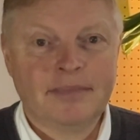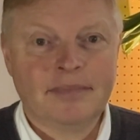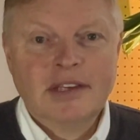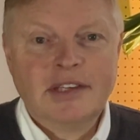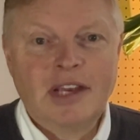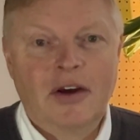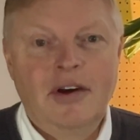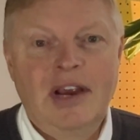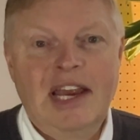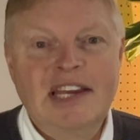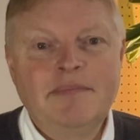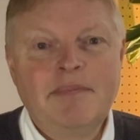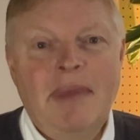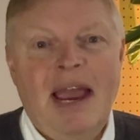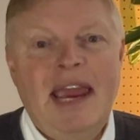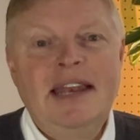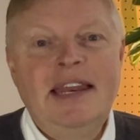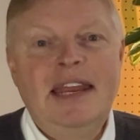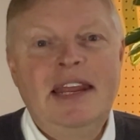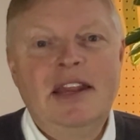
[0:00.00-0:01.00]
So it's
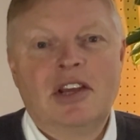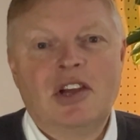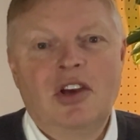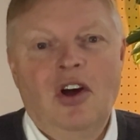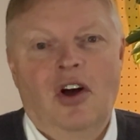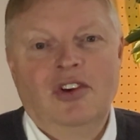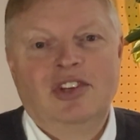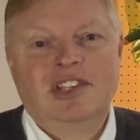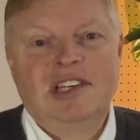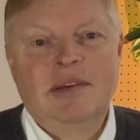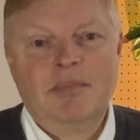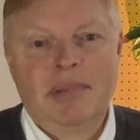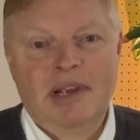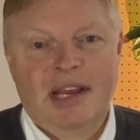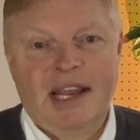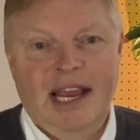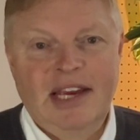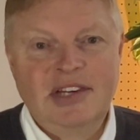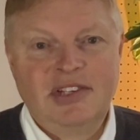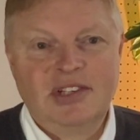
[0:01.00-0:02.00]
mainly the cost
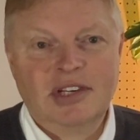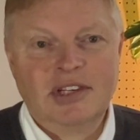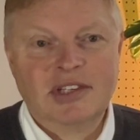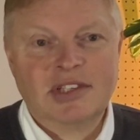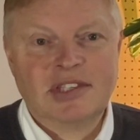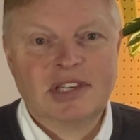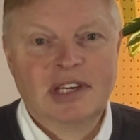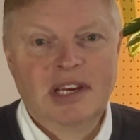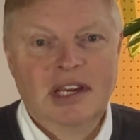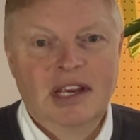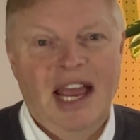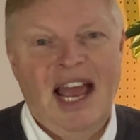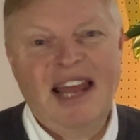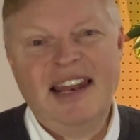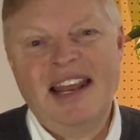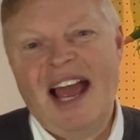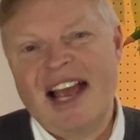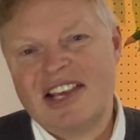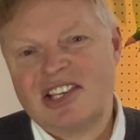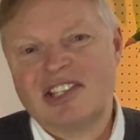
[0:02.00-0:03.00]
implications
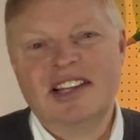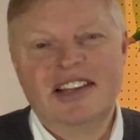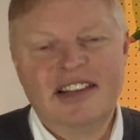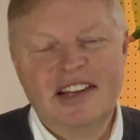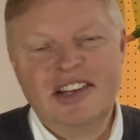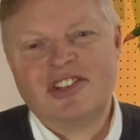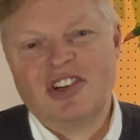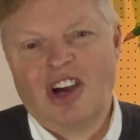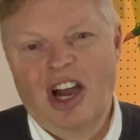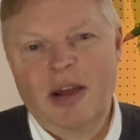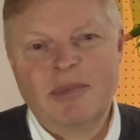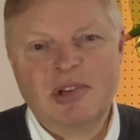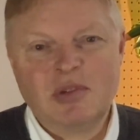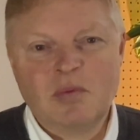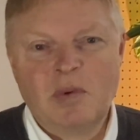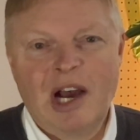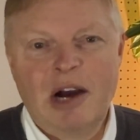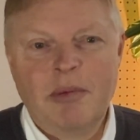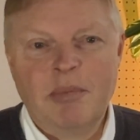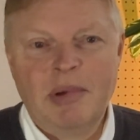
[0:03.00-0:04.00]
and the hassle and the time as
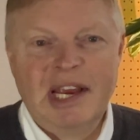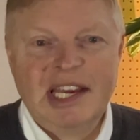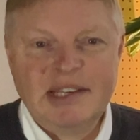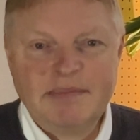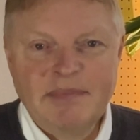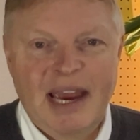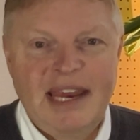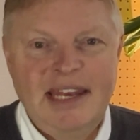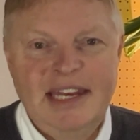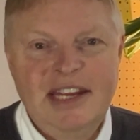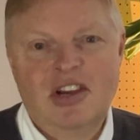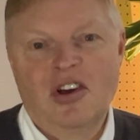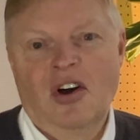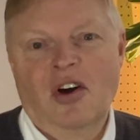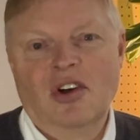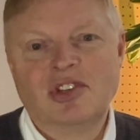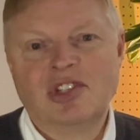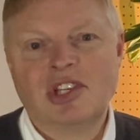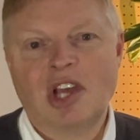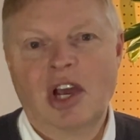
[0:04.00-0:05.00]
well, but it's mainly
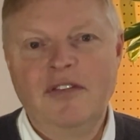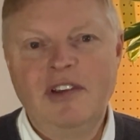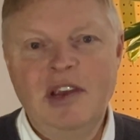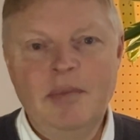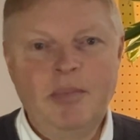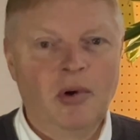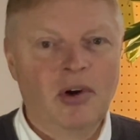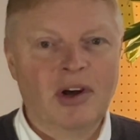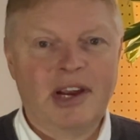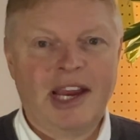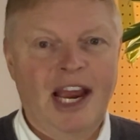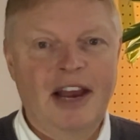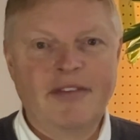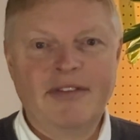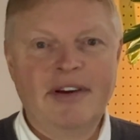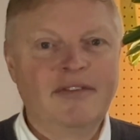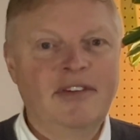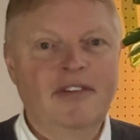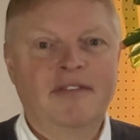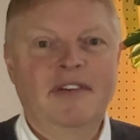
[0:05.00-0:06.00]
cost. So if you bought a
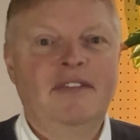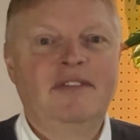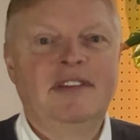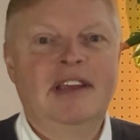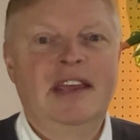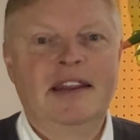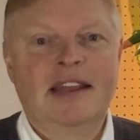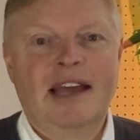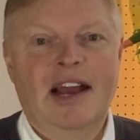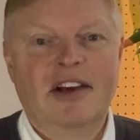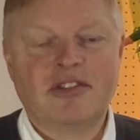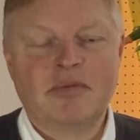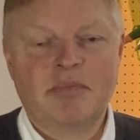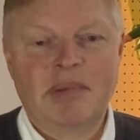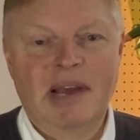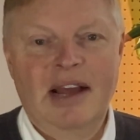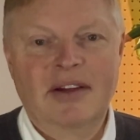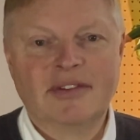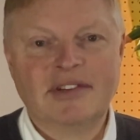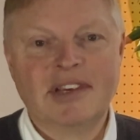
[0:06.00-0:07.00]
caravan for
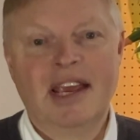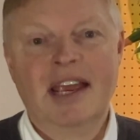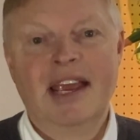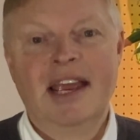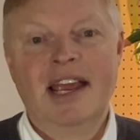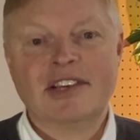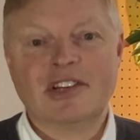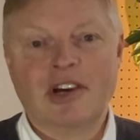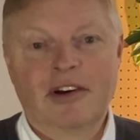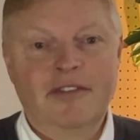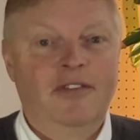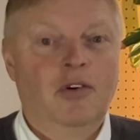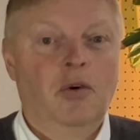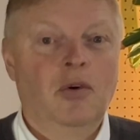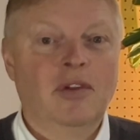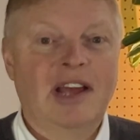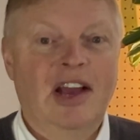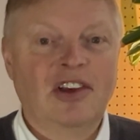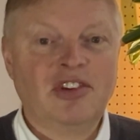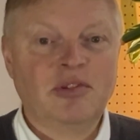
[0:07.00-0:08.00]
£15,000, it's got
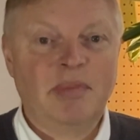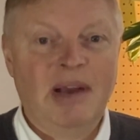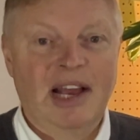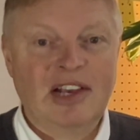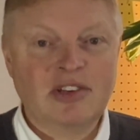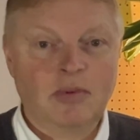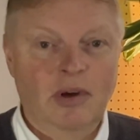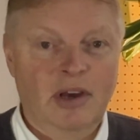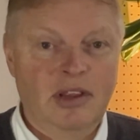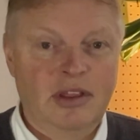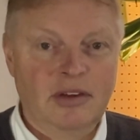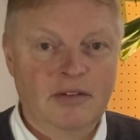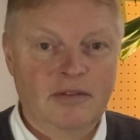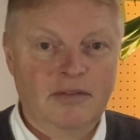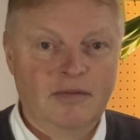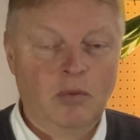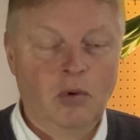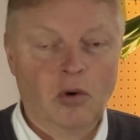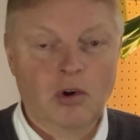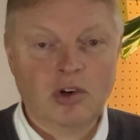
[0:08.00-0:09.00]
£4,000 worth
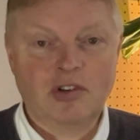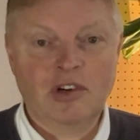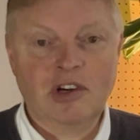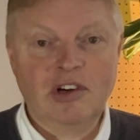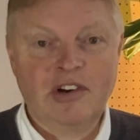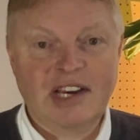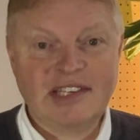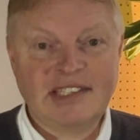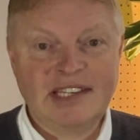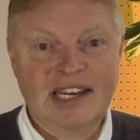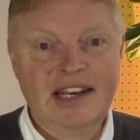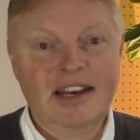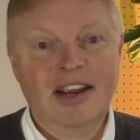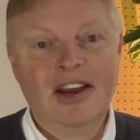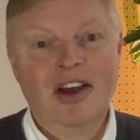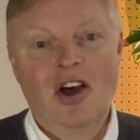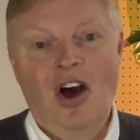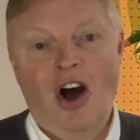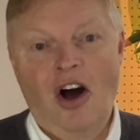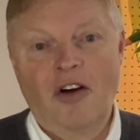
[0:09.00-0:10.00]
of water ingress in,
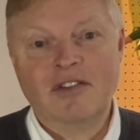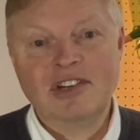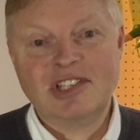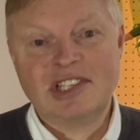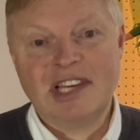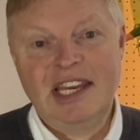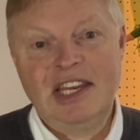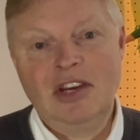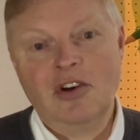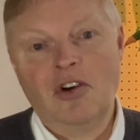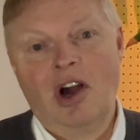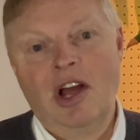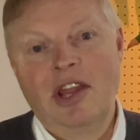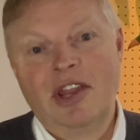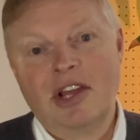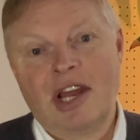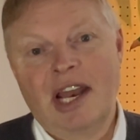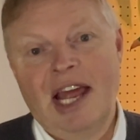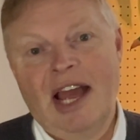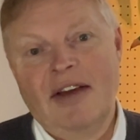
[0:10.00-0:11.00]
obviously you're
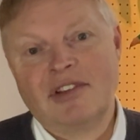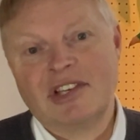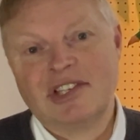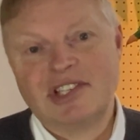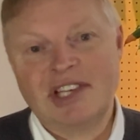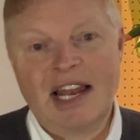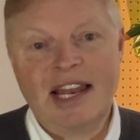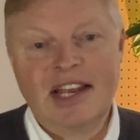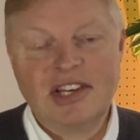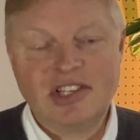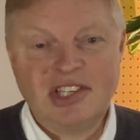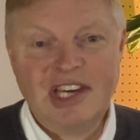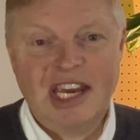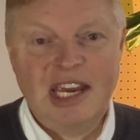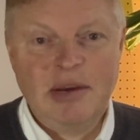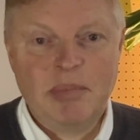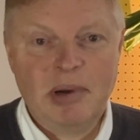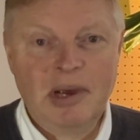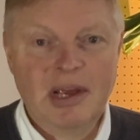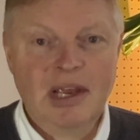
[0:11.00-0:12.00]
either going to have to sell it
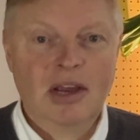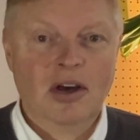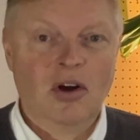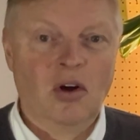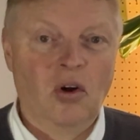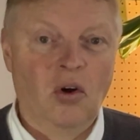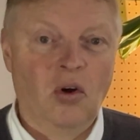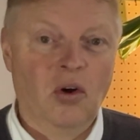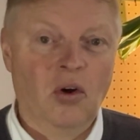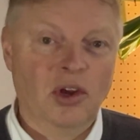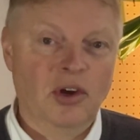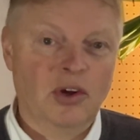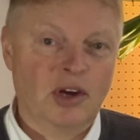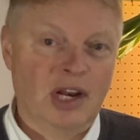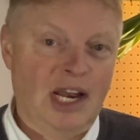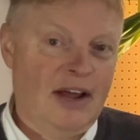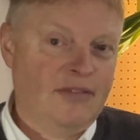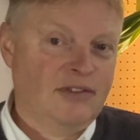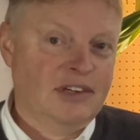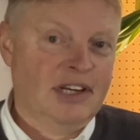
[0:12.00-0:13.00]
cheap or you're going
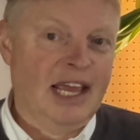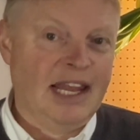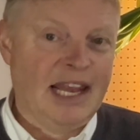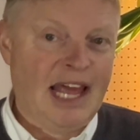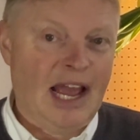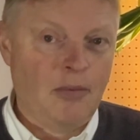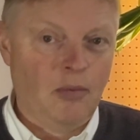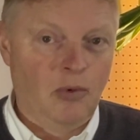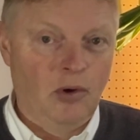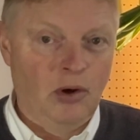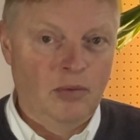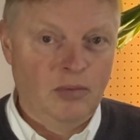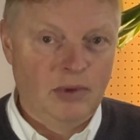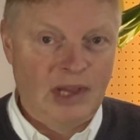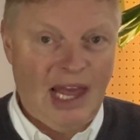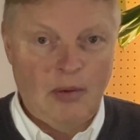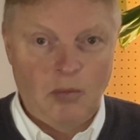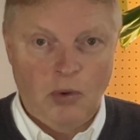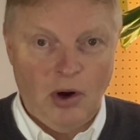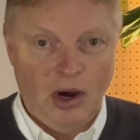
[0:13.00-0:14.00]
to have to get that
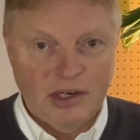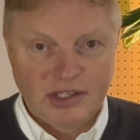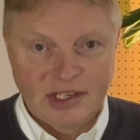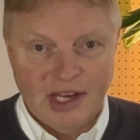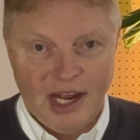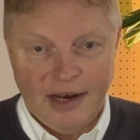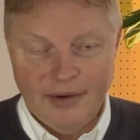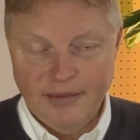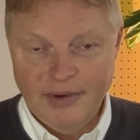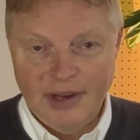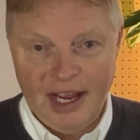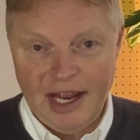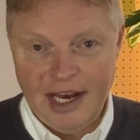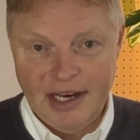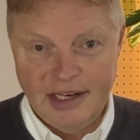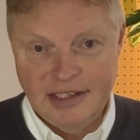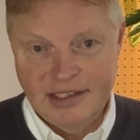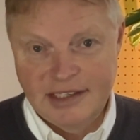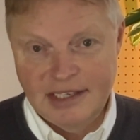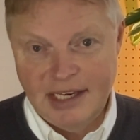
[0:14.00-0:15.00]
work done,
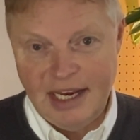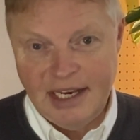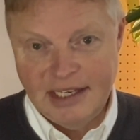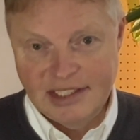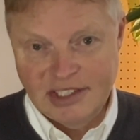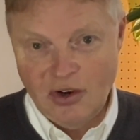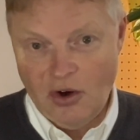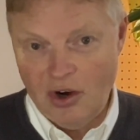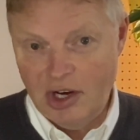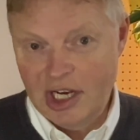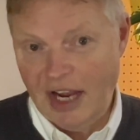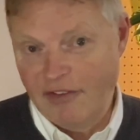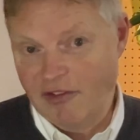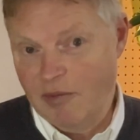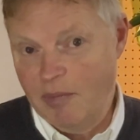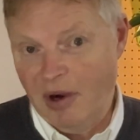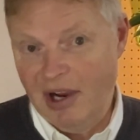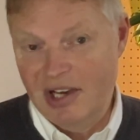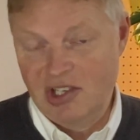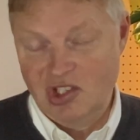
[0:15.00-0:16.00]
and it's not
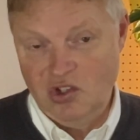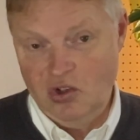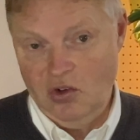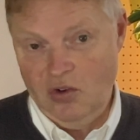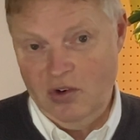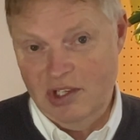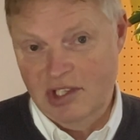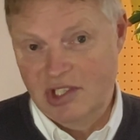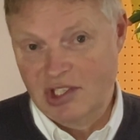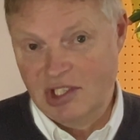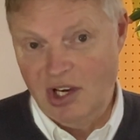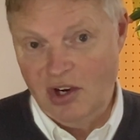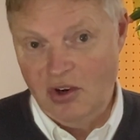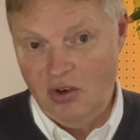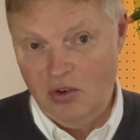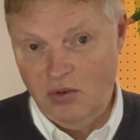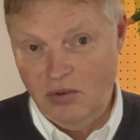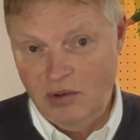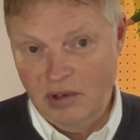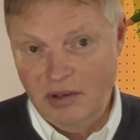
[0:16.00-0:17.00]
covered by insurance.
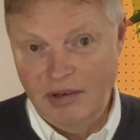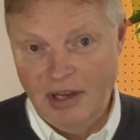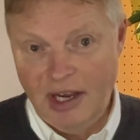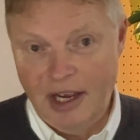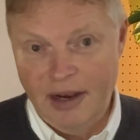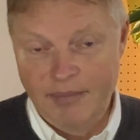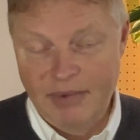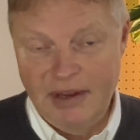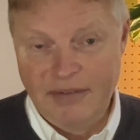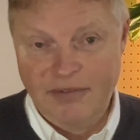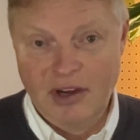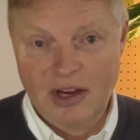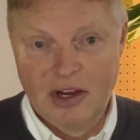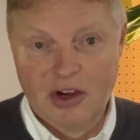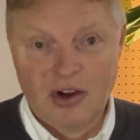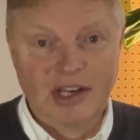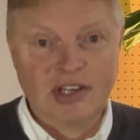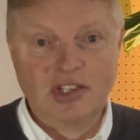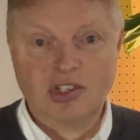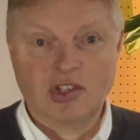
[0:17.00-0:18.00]
So if you've
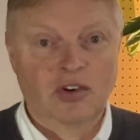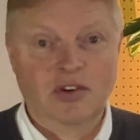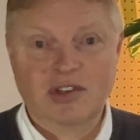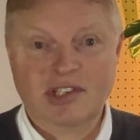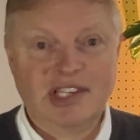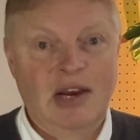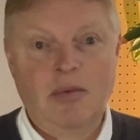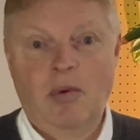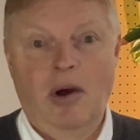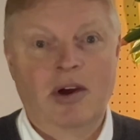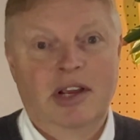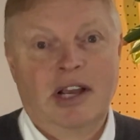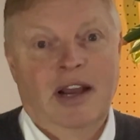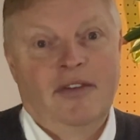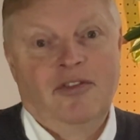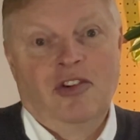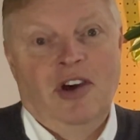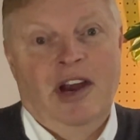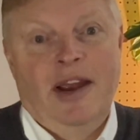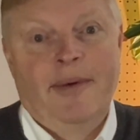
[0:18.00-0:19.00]
got insurance, they won't
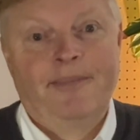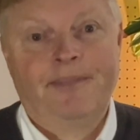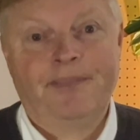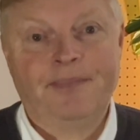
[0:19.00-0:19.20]
cover it.